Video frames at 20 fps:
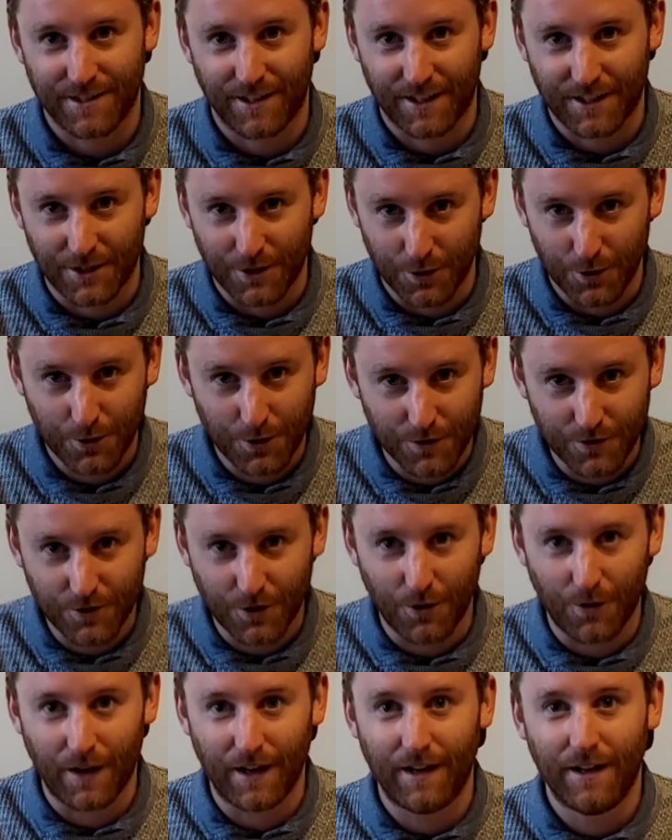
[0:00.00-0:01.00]
Like, you can
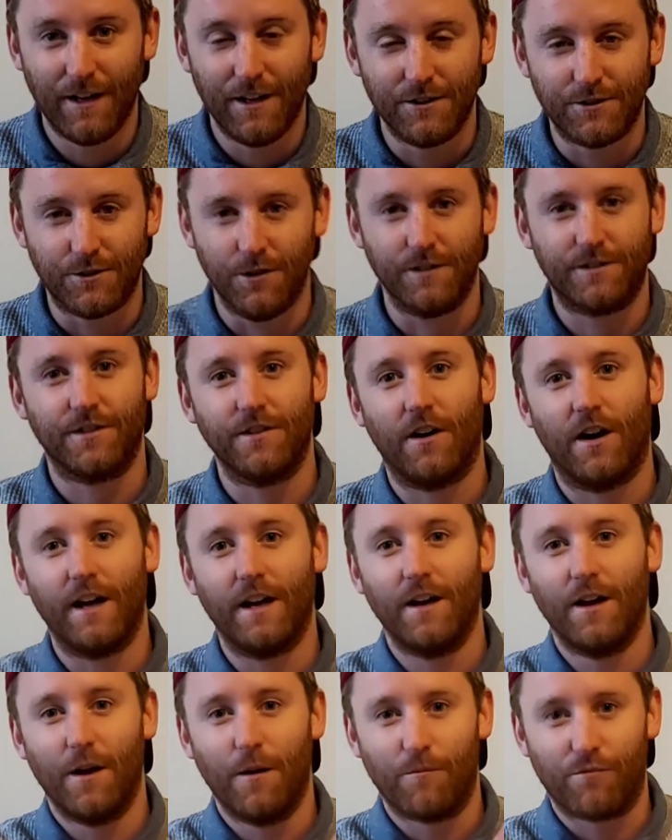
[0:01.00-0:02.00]
do it
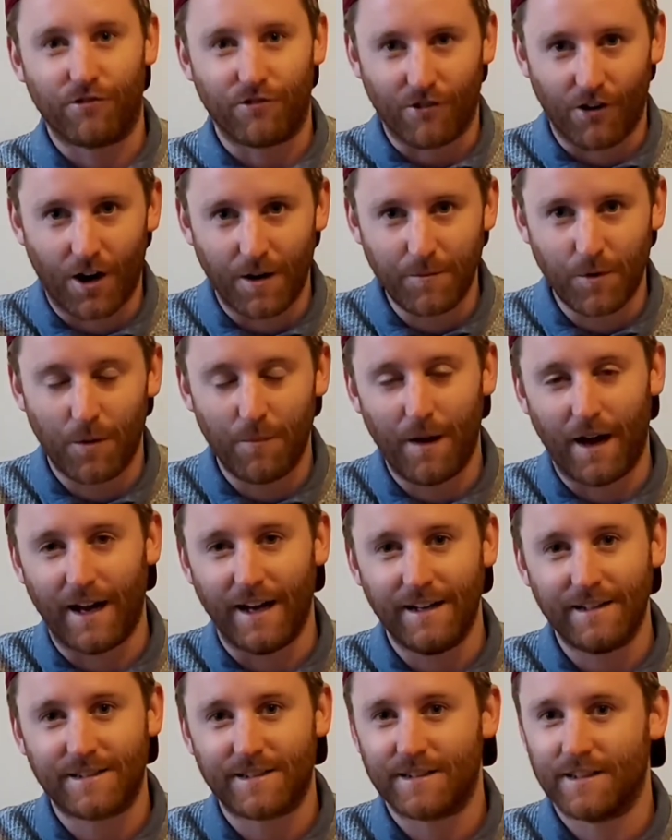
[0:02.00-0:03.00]
tonight, prime your
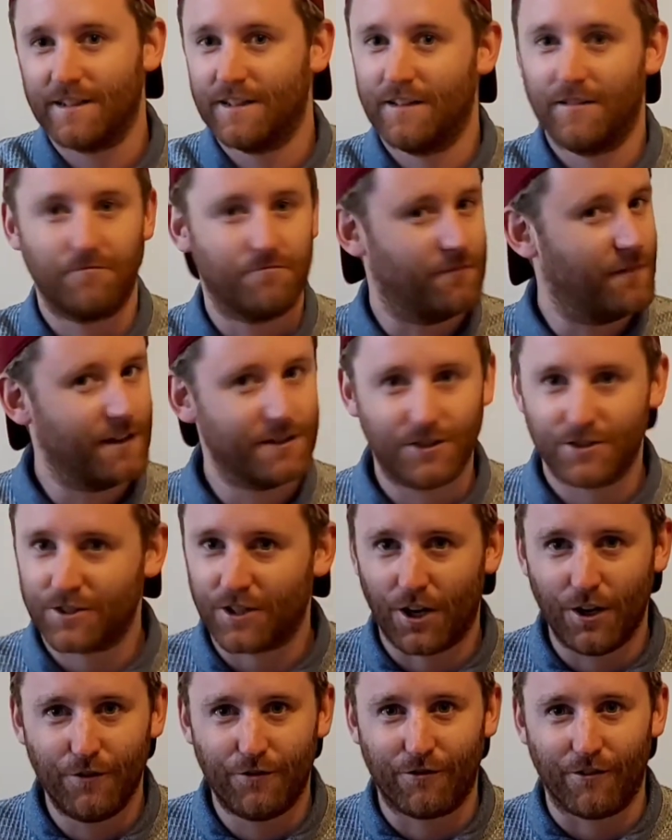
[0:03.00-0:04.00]
mates, and just
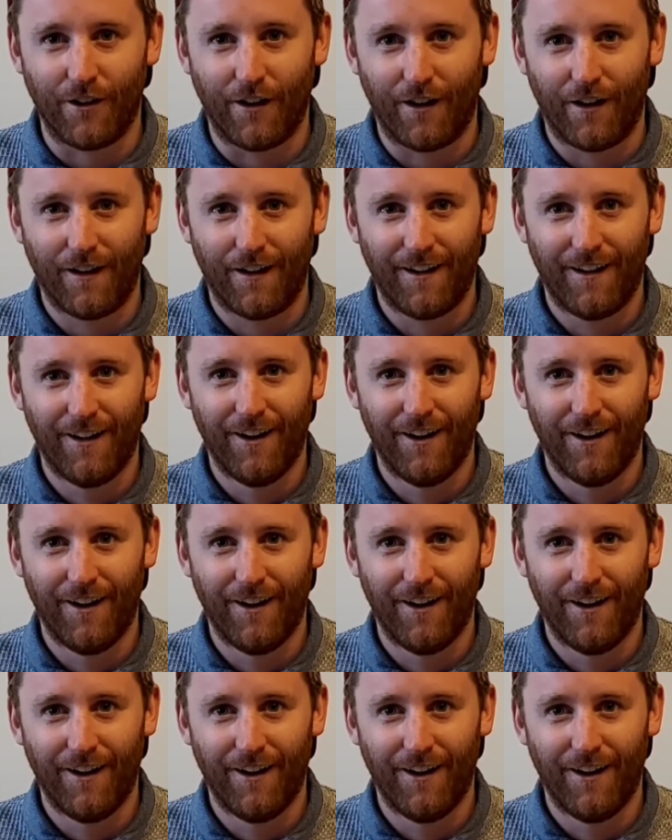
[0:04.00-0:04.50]
go for it.